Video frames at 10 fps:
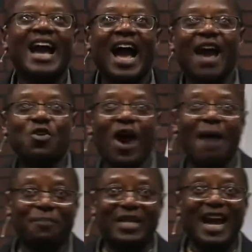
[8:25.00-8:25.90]
Are you
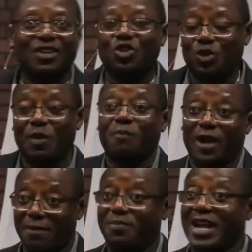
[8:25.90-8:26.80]
happy that you should be
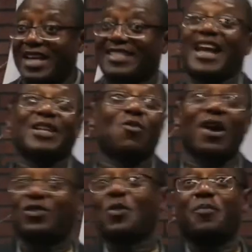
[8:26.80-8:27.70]
praying prayers like the
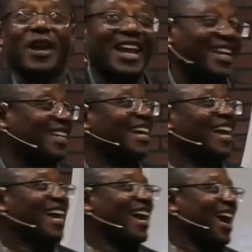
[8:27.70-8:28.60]
ones who pray?
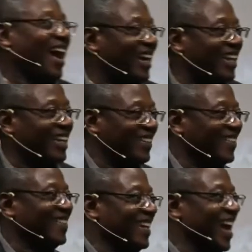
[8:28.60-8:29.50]

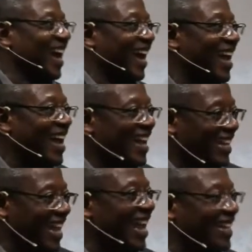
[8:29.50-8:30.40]
Hallelujah.
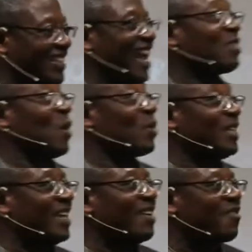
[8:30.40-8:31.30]
Yes, that's what we
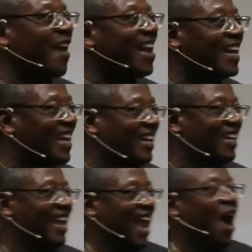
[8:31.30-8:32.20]
did on Friday,
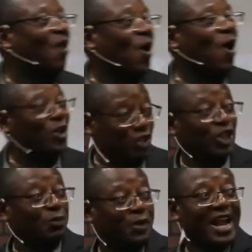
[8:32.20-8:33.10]
our
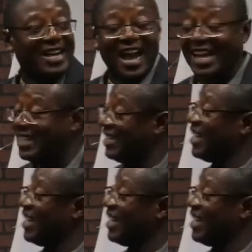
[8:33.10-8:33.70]
all-church prayer night.